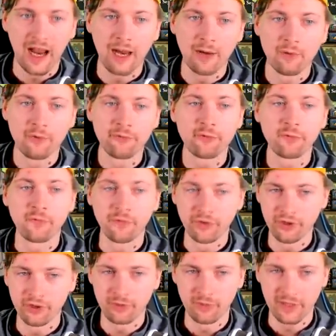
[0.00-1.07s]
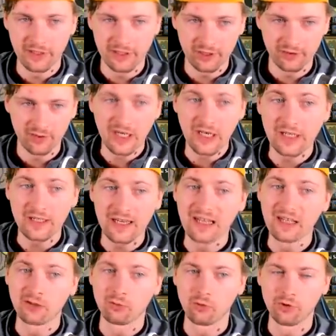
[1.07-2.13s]
I want to finish my trade
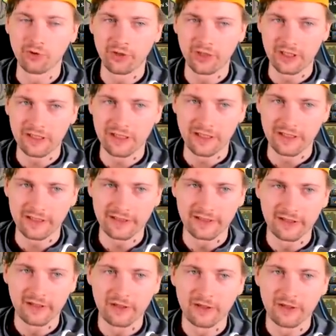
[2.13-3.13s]
and quality ideas